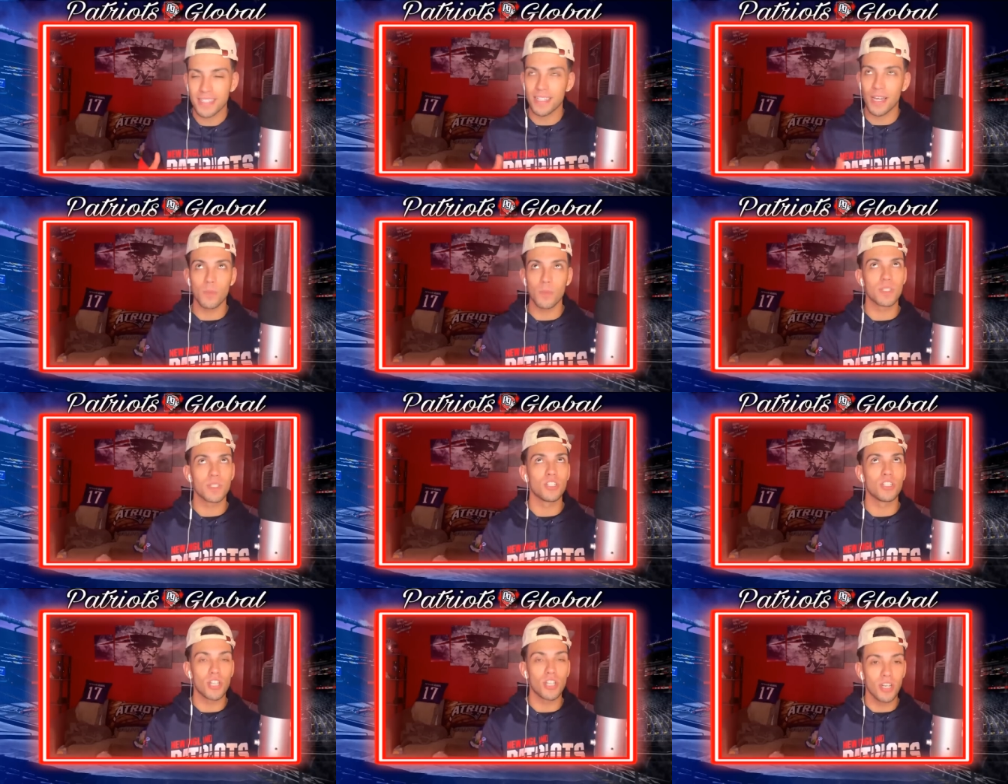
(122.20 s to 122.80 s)
it helps
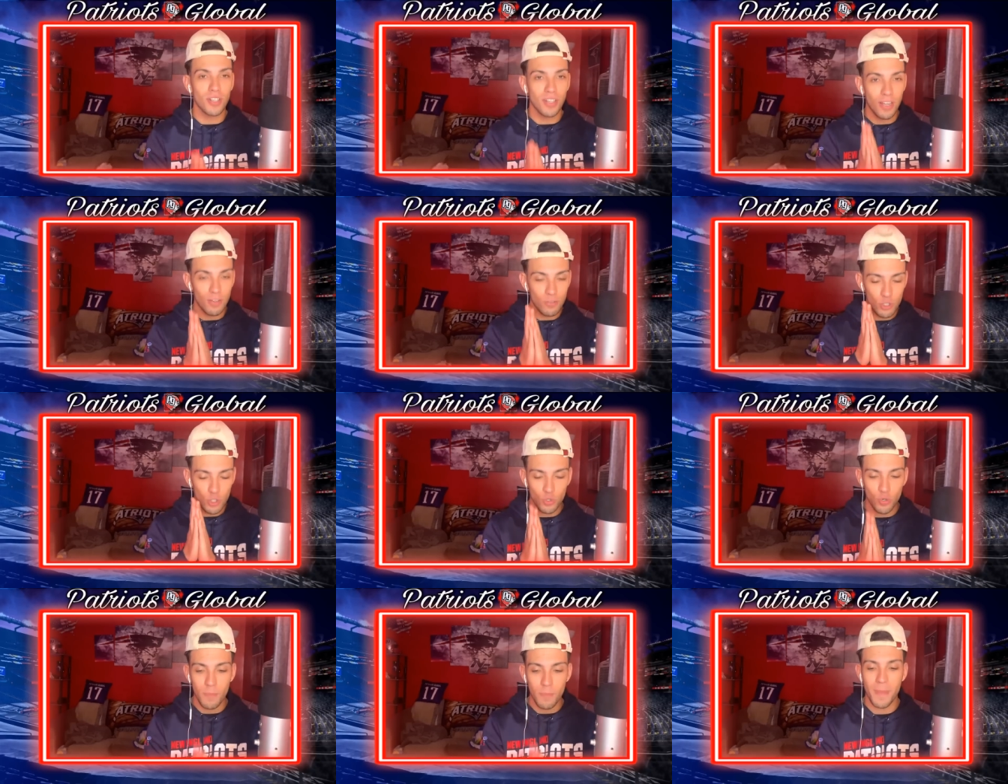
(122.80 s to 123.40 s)
the channel out
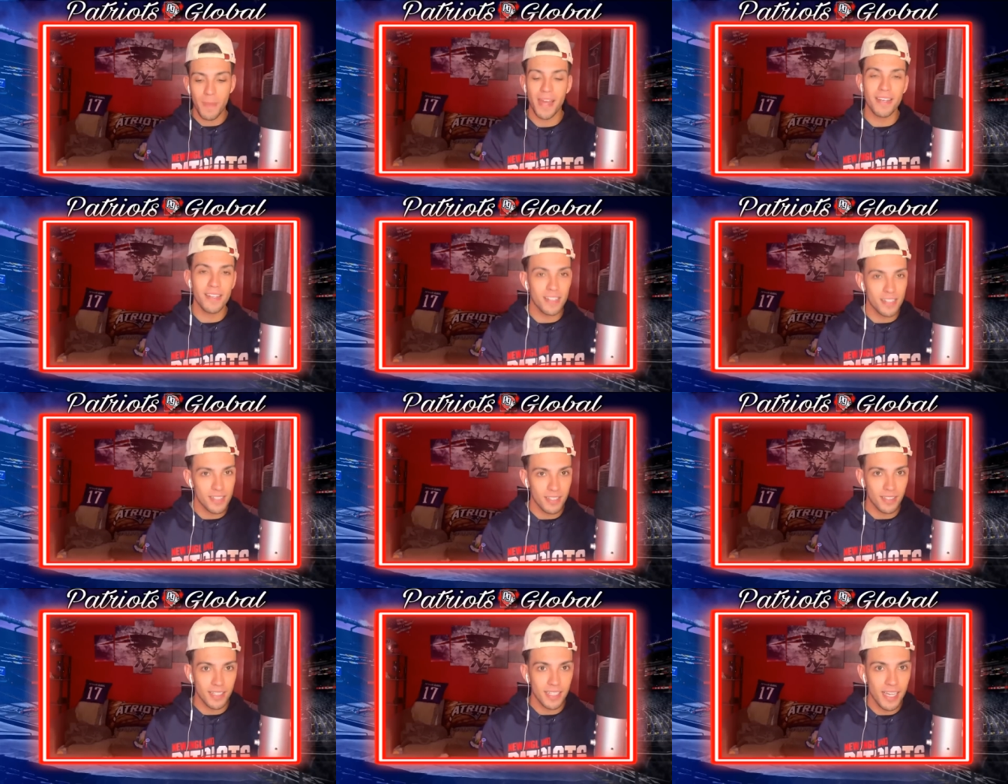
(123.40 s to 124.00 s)

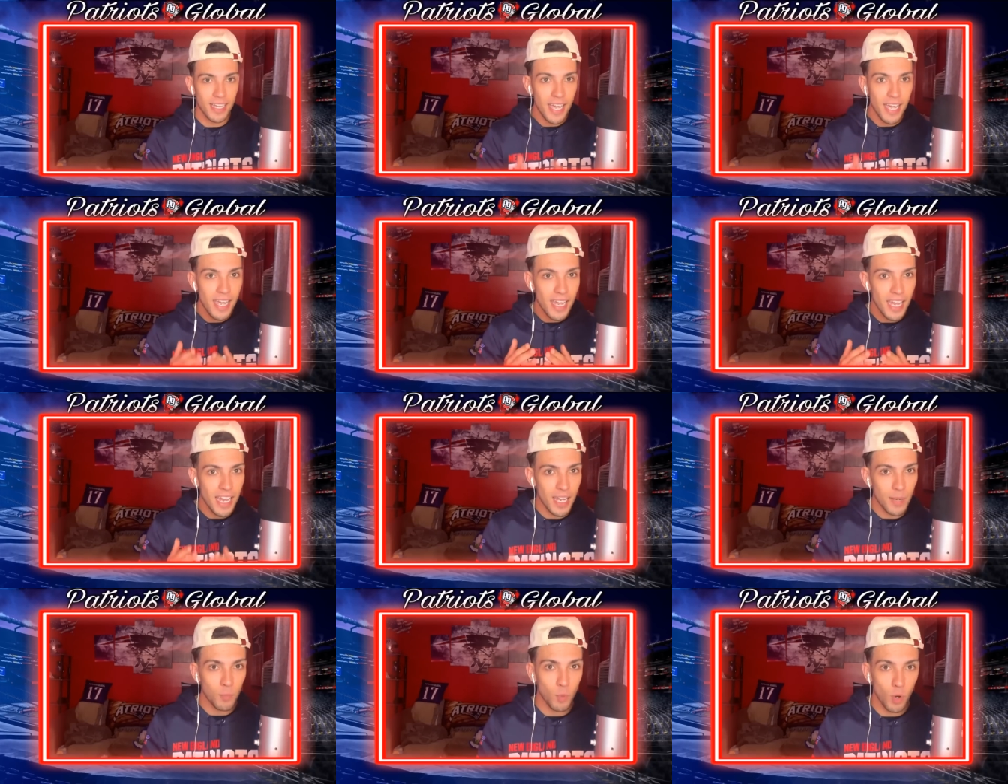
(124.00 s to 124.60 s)
tremendously
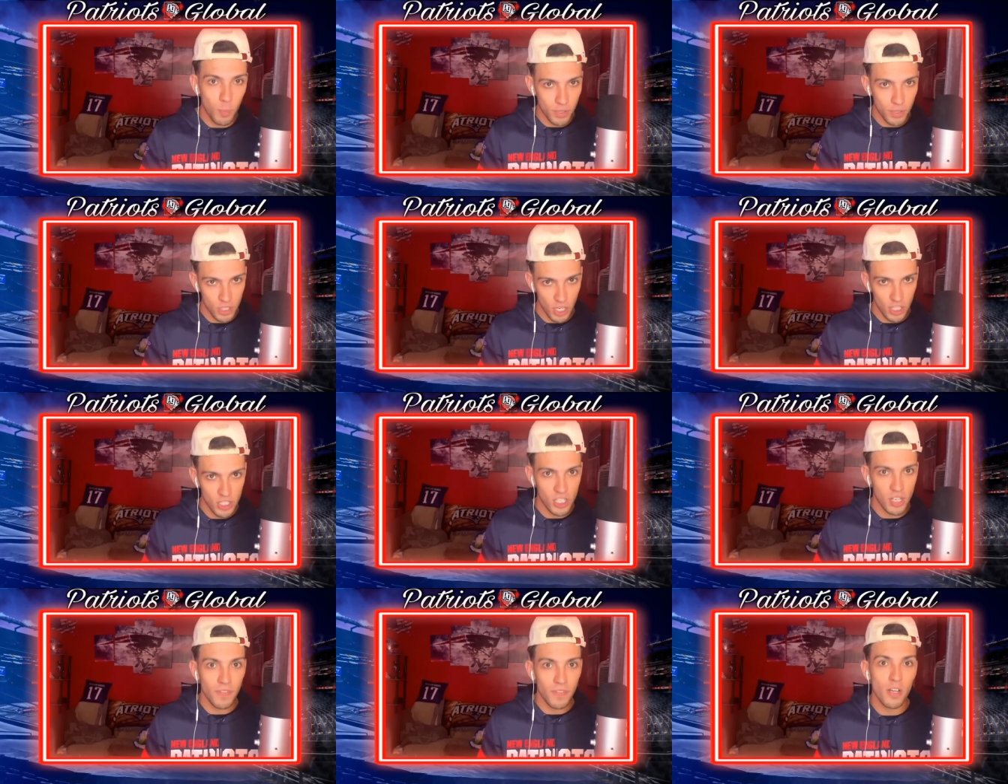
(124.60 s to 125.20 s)
in more
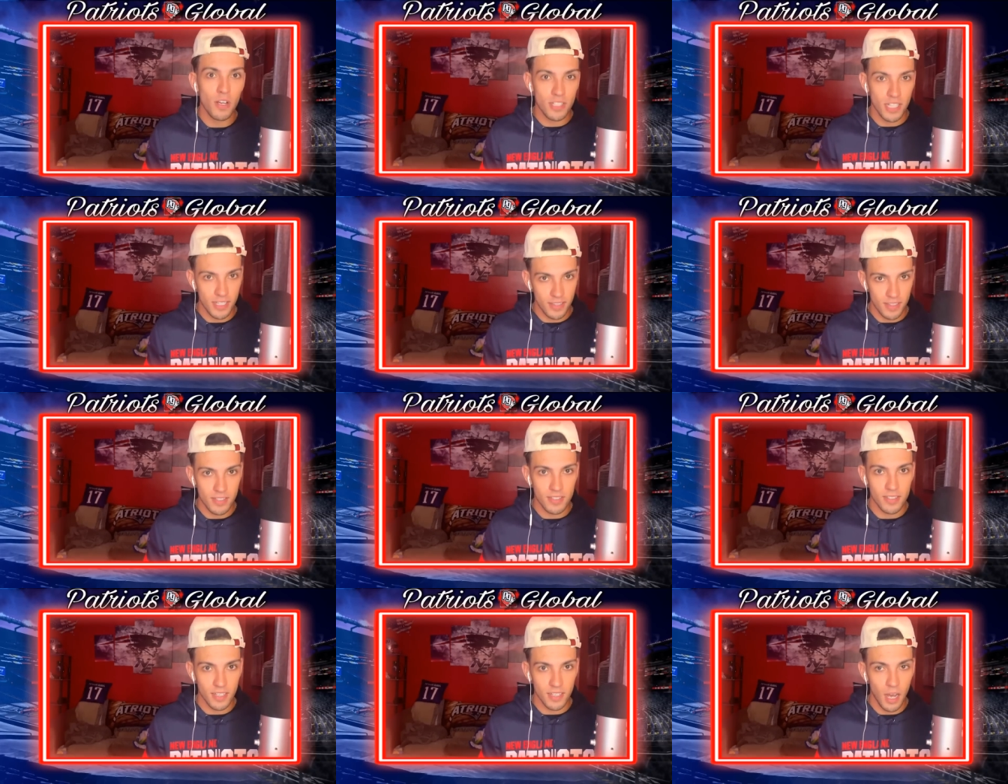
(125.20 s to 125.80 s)
production videos like
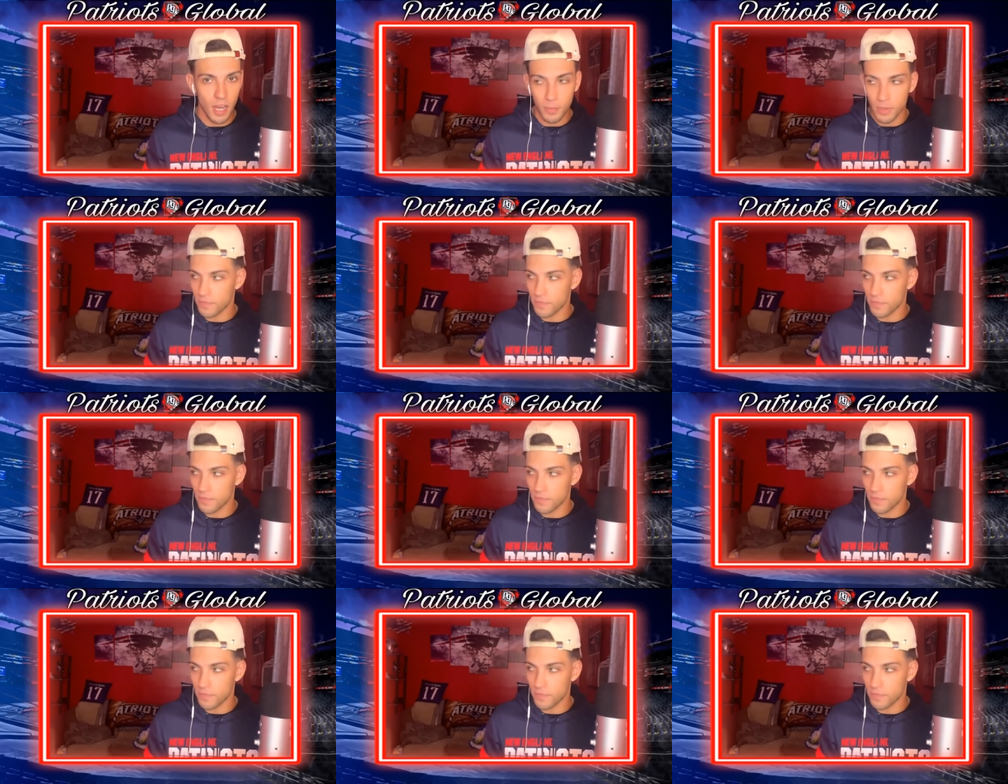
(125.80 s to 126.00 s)
this to come.